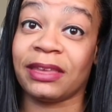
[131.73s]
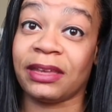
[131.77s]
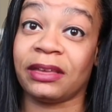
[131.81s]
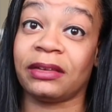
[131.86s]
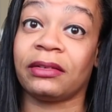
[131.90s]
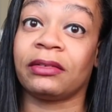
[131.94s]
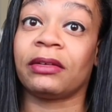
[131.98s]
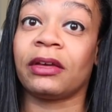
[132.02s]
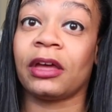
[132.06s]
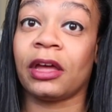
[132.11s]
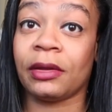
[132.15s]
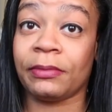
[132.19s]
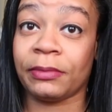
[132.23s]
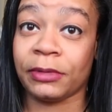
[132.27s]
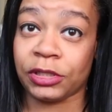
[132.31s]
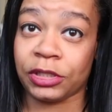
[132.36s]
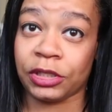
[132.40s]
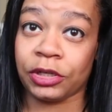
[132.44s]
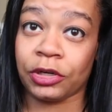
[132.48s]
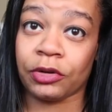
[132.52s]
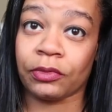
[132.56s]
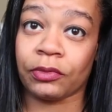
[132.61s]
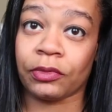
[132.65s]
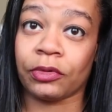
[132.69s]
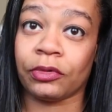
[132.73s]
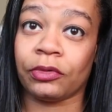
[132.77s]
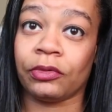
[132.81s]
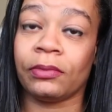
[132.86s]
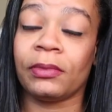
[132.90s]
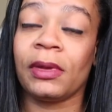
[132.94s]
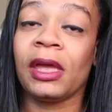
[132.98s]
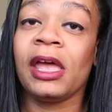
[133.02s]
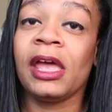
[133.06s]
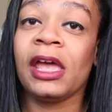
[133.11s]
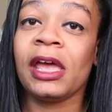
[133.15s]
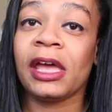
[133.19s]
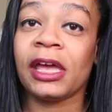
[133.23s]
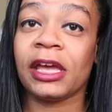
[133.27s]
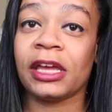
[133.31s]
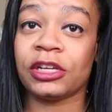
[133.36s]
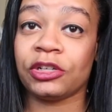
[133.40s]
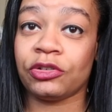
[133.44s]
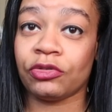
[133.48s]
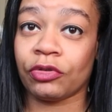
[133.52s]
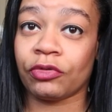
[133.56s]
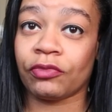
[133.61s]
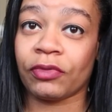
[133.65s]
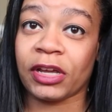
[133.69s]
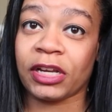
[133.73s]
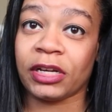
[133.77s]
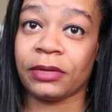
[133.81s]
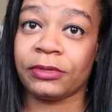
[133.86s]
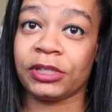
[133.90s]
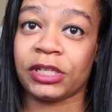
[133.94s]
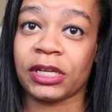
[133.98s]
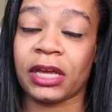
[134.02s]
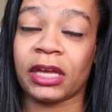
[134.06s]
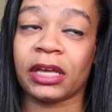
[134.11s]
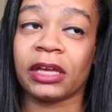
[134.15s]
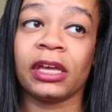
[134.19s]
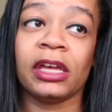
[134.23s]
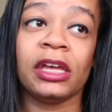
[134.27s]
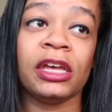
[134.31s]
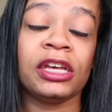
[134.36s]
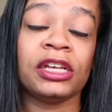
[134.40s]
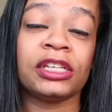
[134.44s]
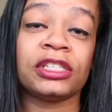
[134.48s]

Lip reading: then come into your room and do a random check.